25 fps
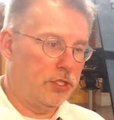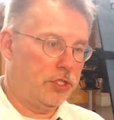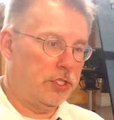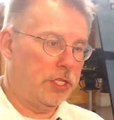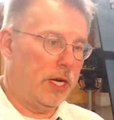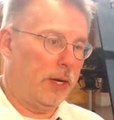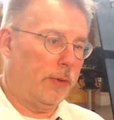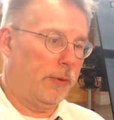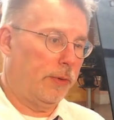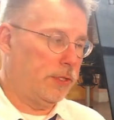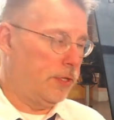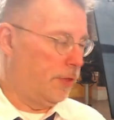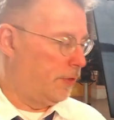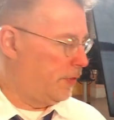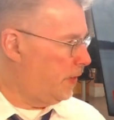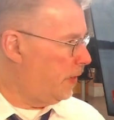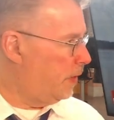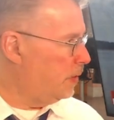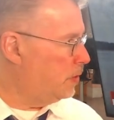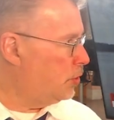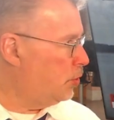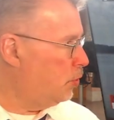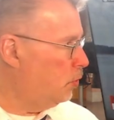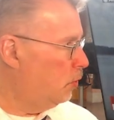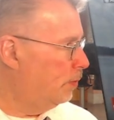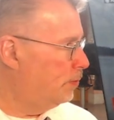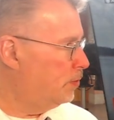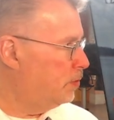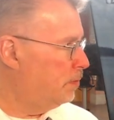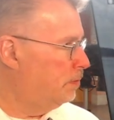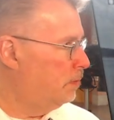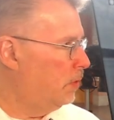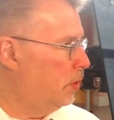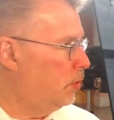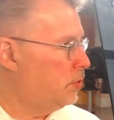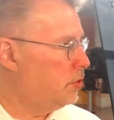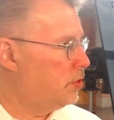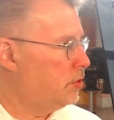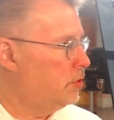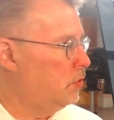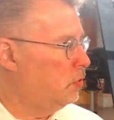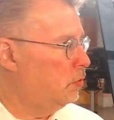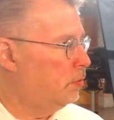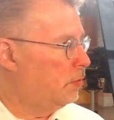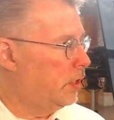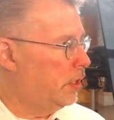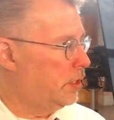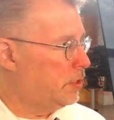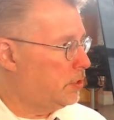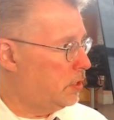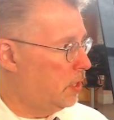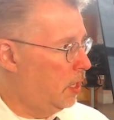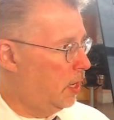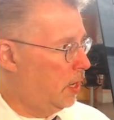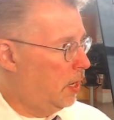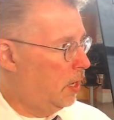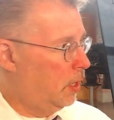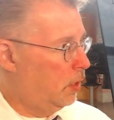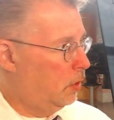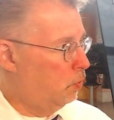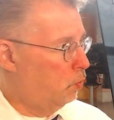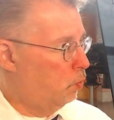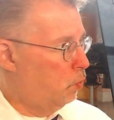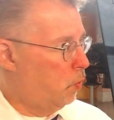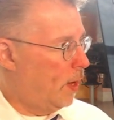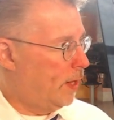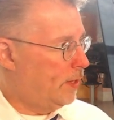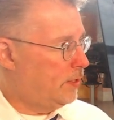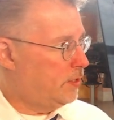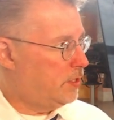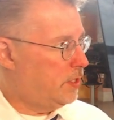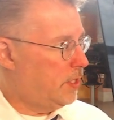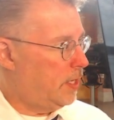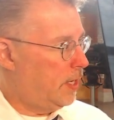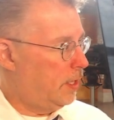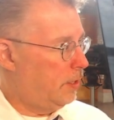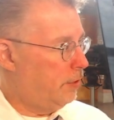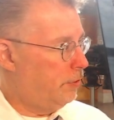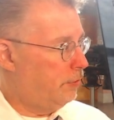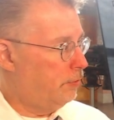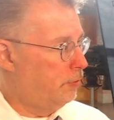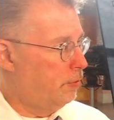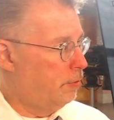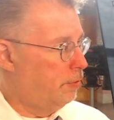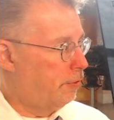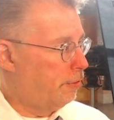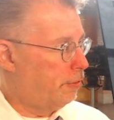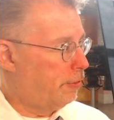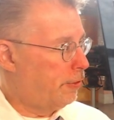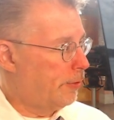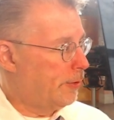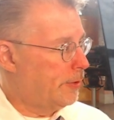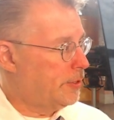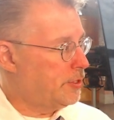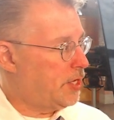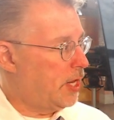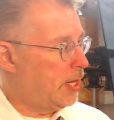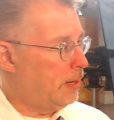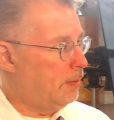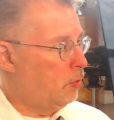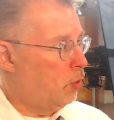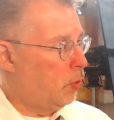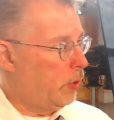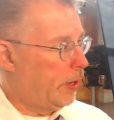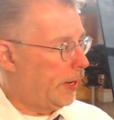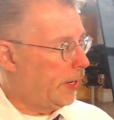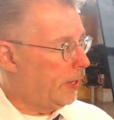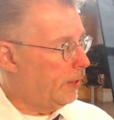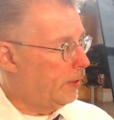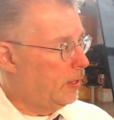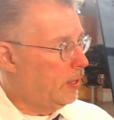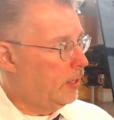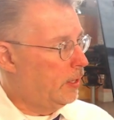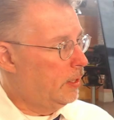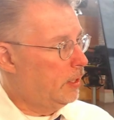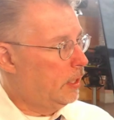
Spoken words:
Showers and thunderstorms most numerous Wednesday through Thursday morning,